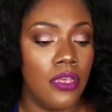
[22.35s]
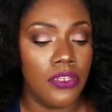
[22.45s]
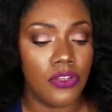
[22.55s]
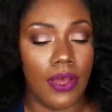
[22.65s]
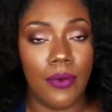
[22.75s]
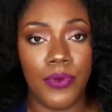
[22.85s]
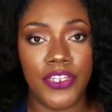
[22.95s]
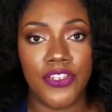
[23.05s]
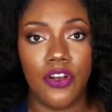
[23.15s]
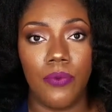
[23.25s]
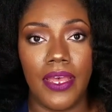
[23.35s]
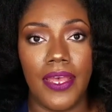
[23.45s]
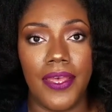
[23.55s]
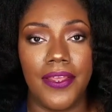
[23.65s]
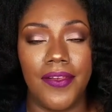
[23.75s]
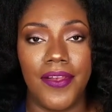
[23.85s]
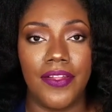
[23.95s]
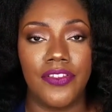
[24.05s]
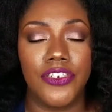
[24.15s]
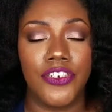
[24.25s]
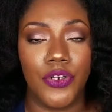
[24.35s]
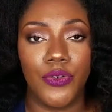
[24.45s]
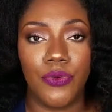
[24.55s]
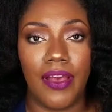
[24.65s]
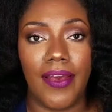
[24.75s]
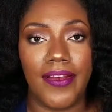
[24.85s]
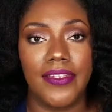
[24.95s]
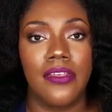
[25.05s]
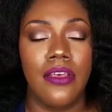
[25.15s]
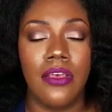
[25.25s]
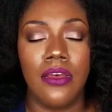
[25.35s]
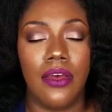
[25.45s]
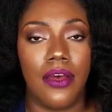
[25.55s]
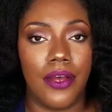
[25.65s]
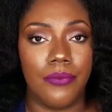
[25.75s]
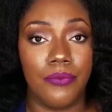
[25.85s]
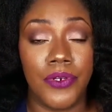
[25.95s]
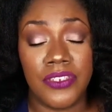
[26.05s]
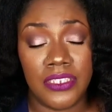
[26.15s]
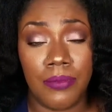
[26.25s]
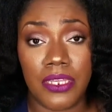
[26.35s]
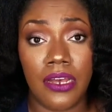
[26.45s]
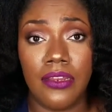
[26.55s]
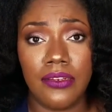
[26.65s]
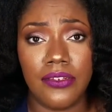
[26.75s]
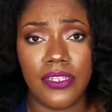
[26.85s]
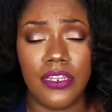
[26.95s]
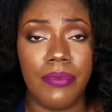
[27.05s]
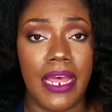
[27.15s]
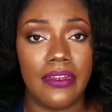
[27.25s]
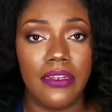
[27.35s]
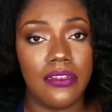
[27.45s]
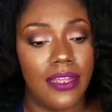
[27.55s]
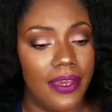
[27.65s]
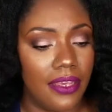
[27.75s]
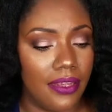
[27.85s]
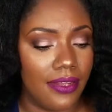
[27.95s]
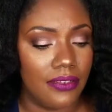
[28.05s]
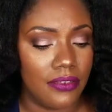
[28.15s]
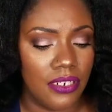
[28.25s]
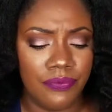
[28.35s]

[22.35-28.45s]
So I wanted to go ahead and show you guys what some of the colors in the palette look like, and